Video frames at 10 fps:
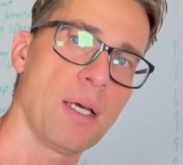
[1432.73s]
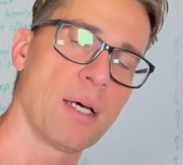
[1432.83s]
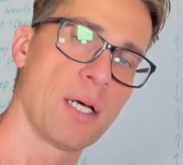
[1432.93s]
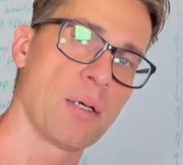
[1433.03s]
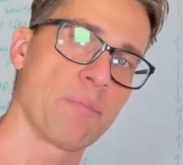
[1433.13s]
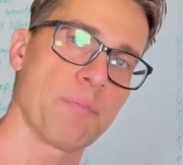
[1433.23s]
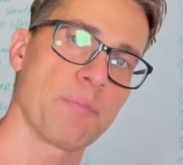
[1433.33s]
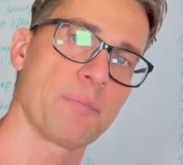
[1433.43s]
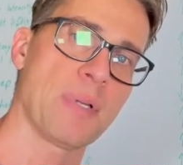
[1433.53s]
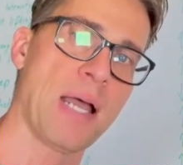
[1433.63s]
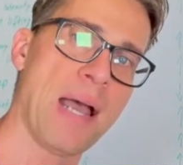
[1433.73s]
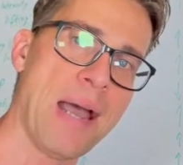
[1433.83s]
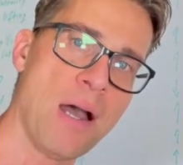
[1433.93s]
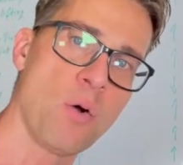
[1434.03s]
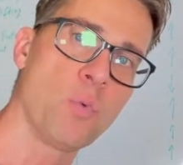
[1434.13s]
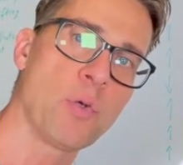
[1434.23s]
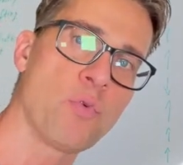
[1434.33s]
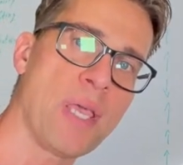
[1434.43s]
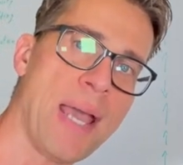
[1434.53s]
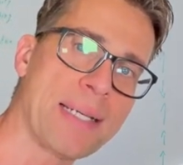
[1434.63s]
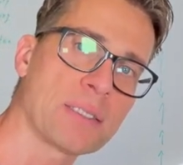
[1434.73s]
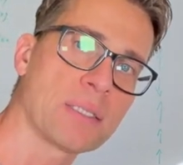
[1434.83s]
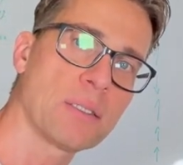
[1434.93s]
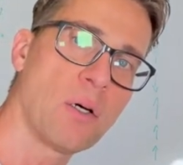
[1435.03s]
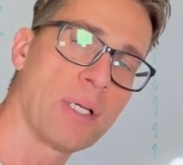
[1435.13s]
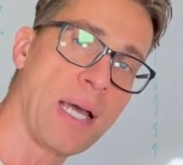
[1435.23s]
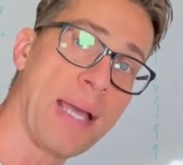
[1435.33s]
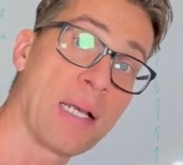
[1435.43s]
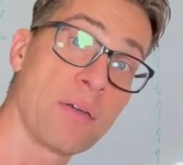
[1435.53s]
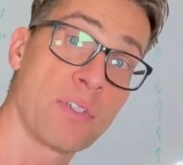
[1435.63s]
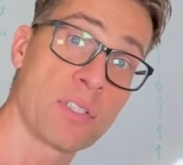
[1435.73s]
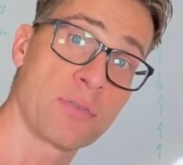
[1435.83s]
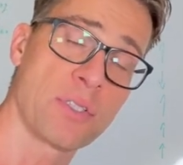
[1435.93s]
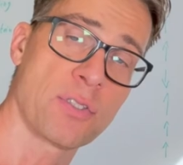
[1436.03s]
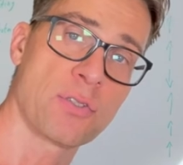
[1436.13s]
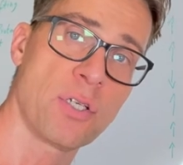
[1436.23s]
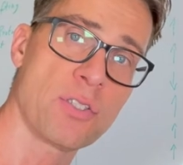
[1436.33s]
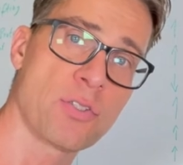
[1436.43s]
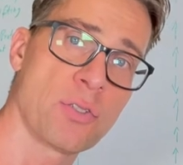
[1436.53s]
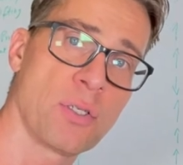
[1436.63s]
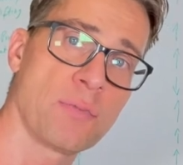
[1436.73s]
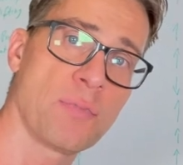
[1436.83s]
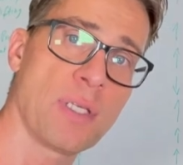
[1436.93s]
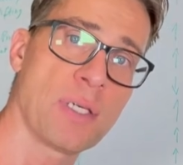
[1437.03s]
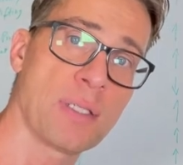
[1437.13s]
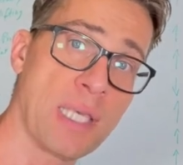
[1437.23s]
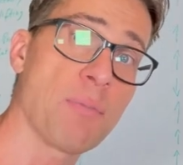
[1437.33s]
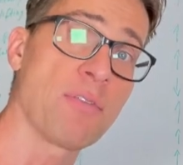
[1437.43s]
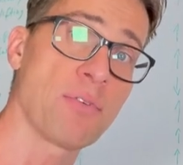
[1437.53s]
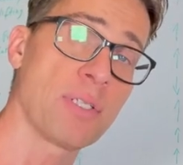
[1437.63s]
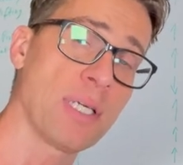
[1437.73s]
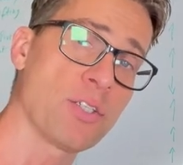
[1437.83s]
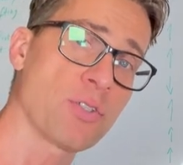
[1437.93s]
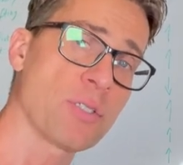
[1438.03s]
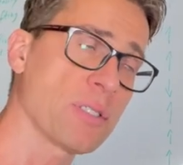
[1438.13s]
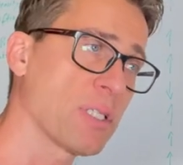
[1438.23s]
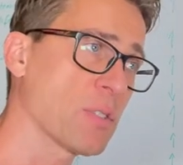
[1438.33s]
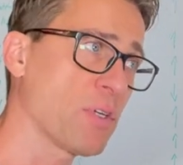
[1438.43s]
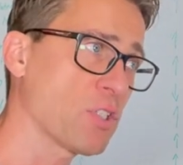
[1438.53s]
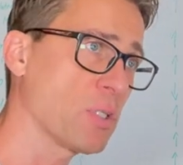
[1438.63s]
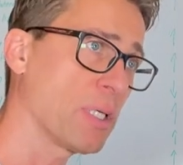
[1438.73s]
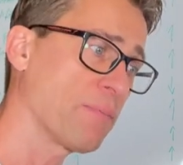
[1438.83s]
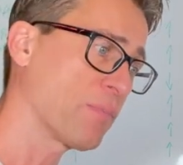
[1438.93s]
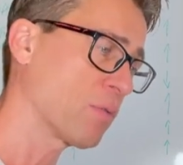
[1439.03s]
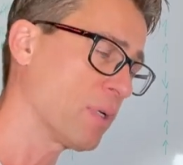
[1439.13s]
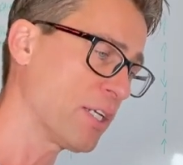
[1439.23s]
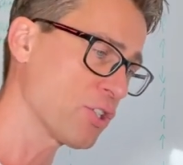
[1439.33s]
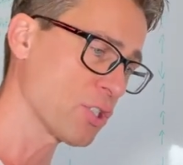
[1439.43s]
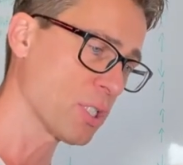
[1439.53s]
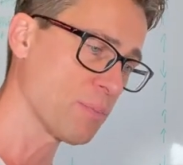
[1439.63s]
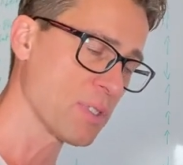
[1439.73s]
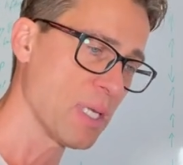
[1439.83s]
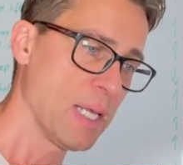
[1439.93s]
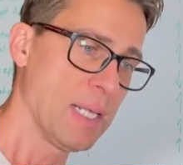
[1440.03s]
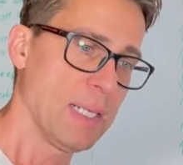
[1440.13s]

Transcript: Um, how we react on higher levels of testosterone uh, can be very dangerous, and especially in relationships.